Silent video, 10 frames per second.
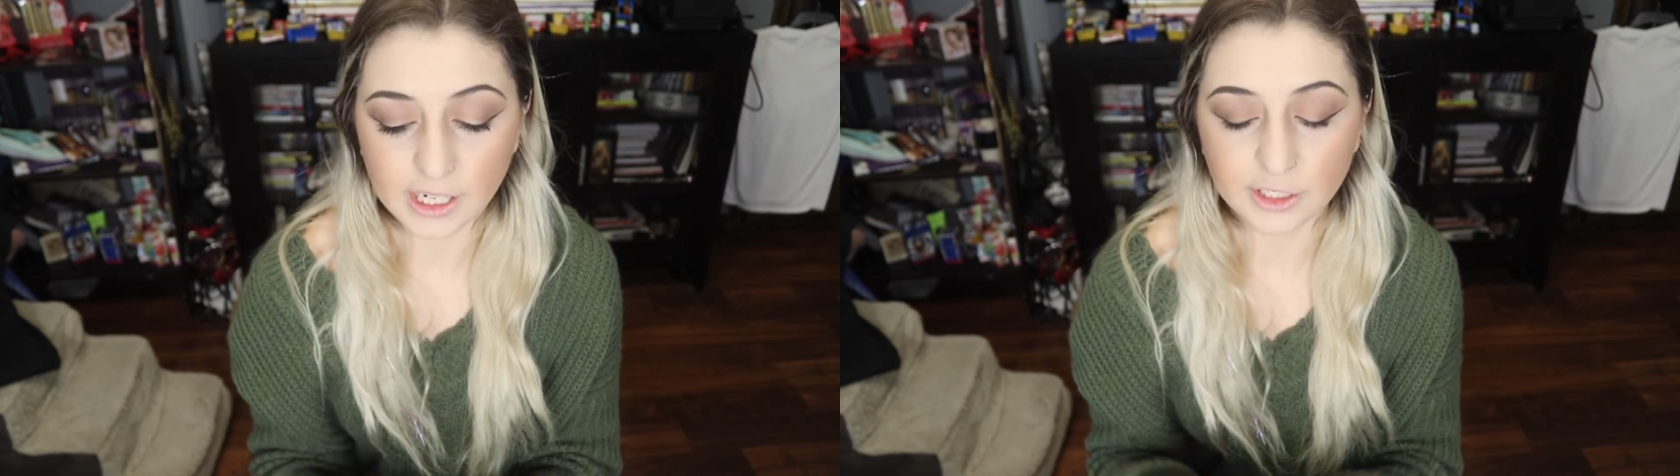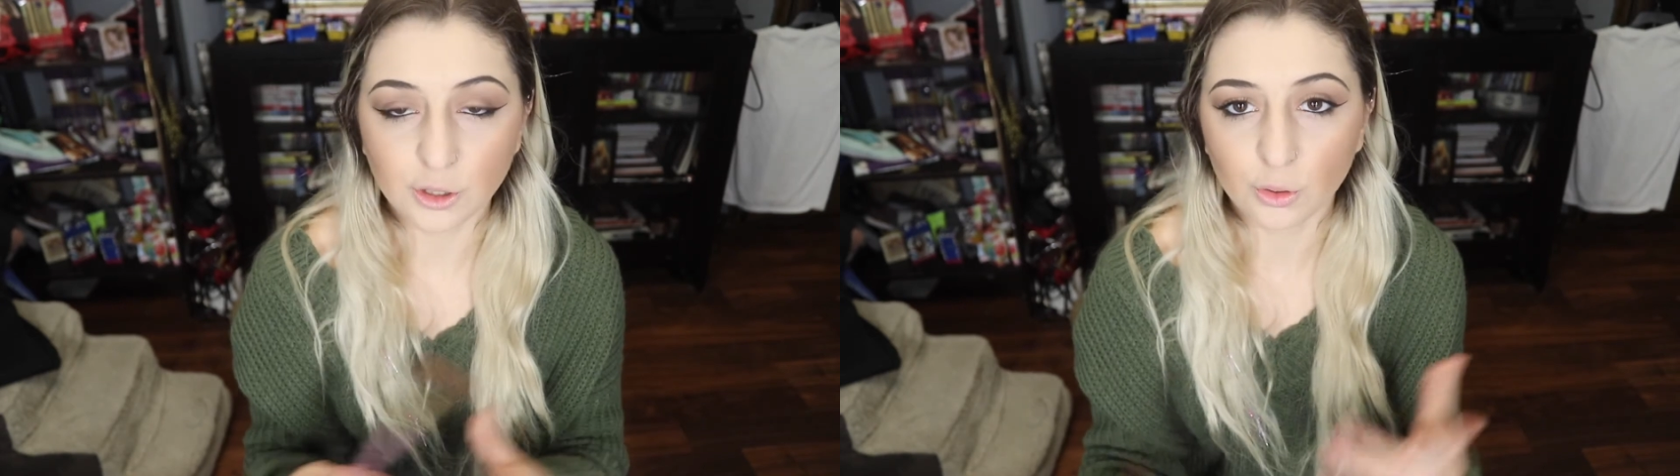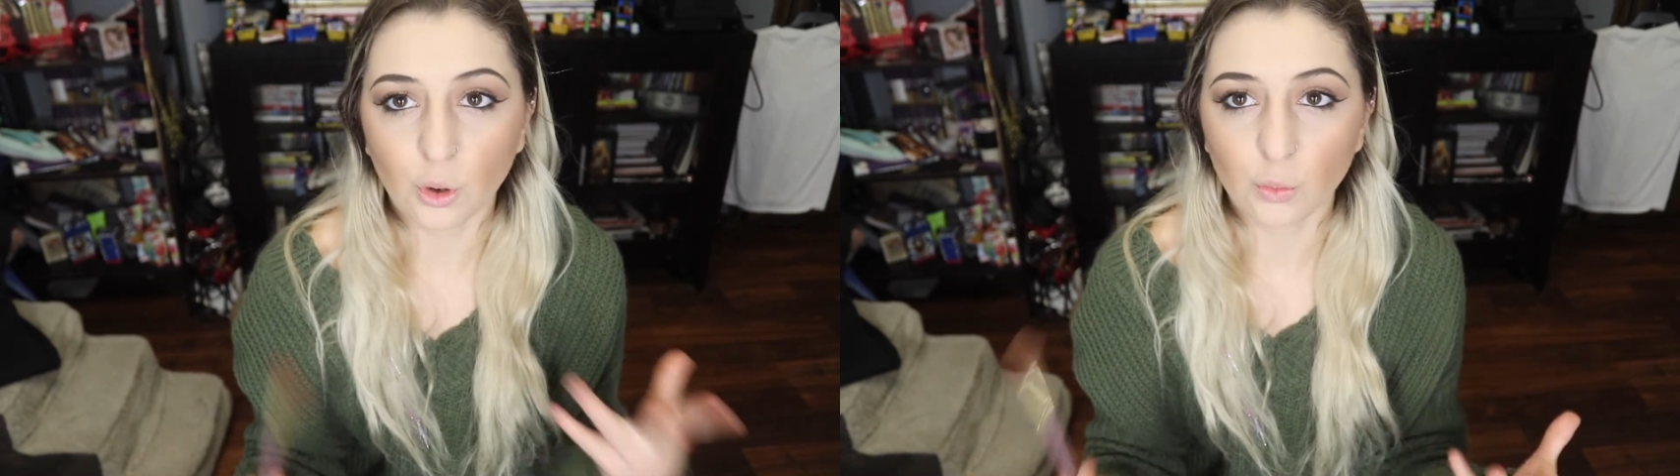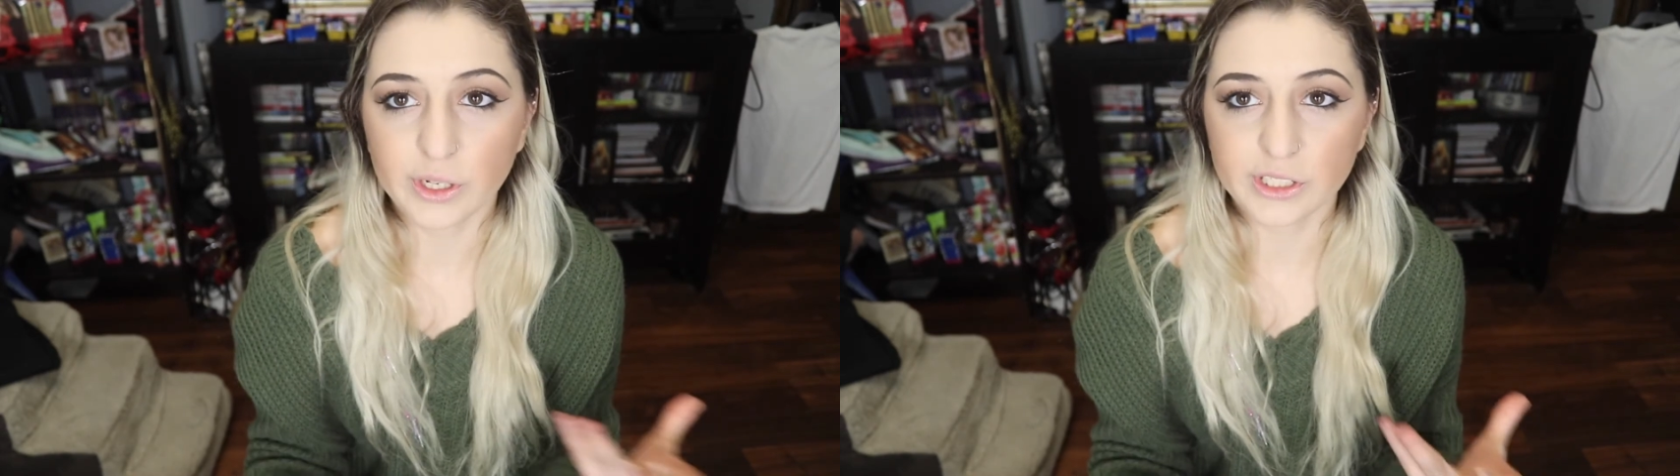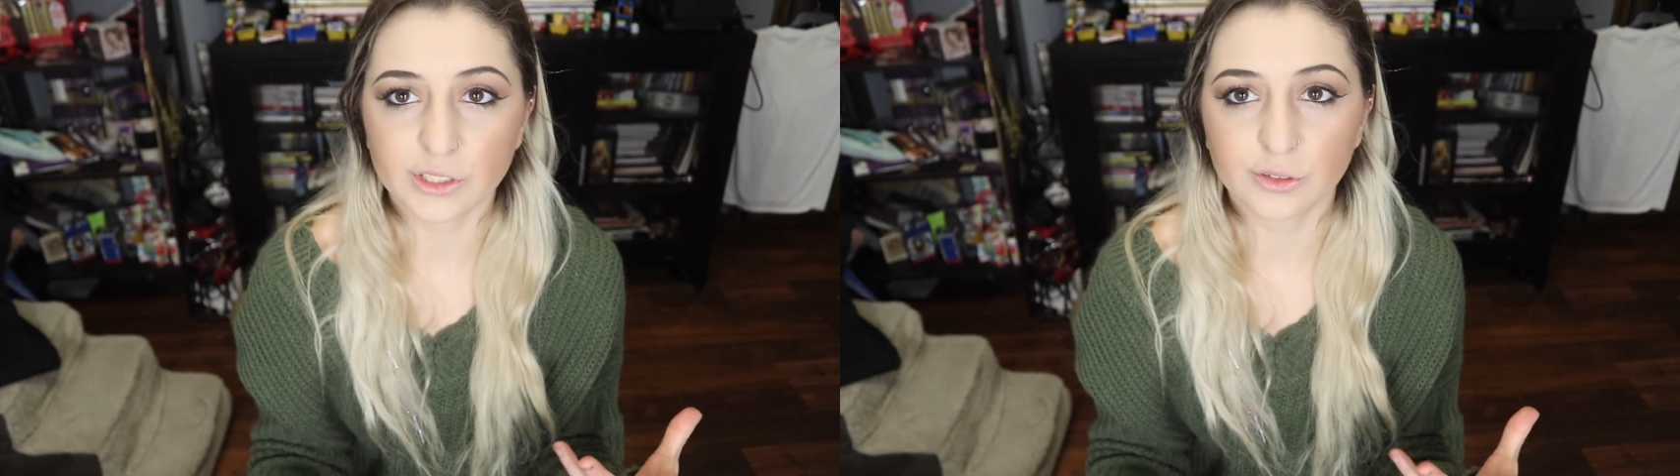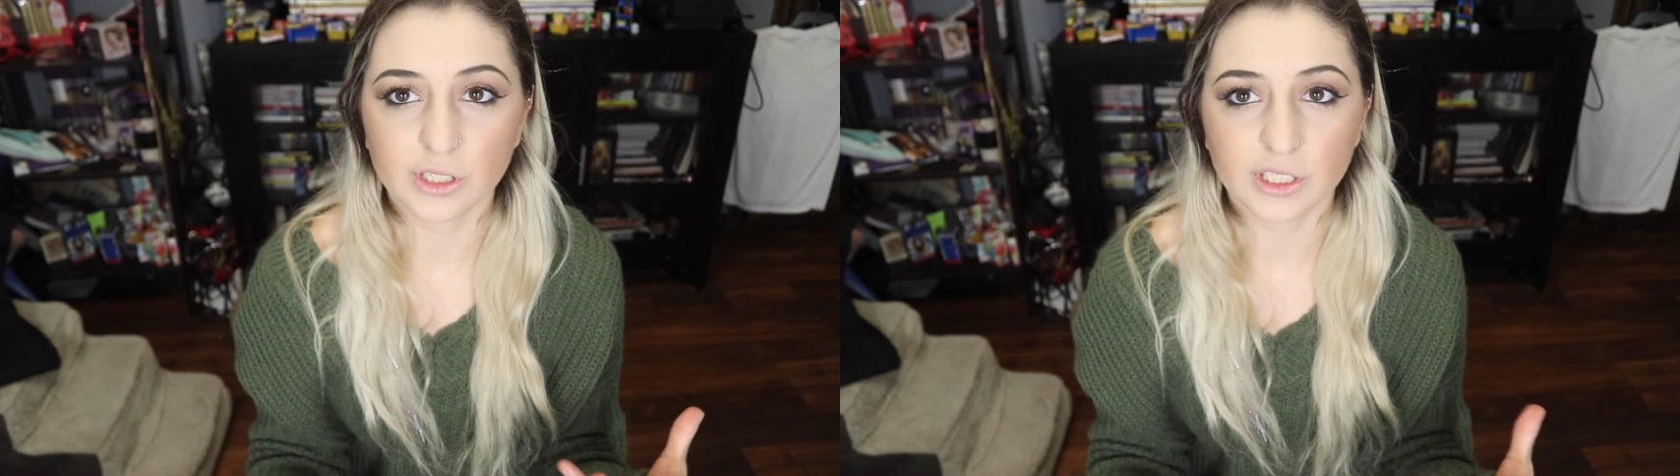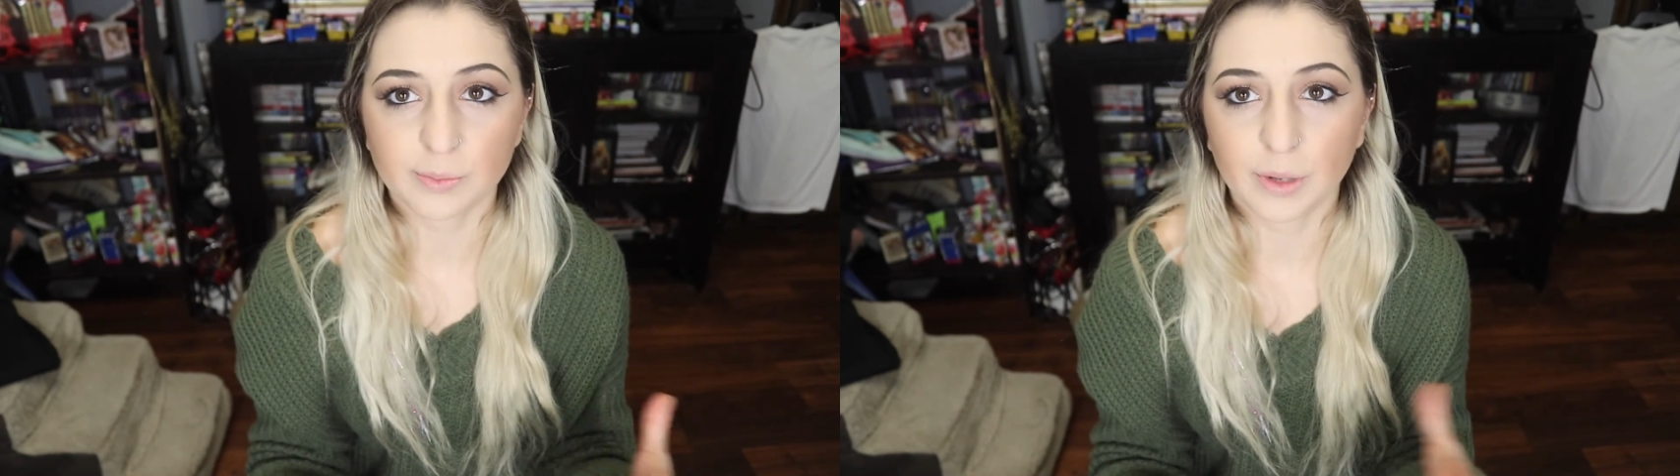I don't always do this,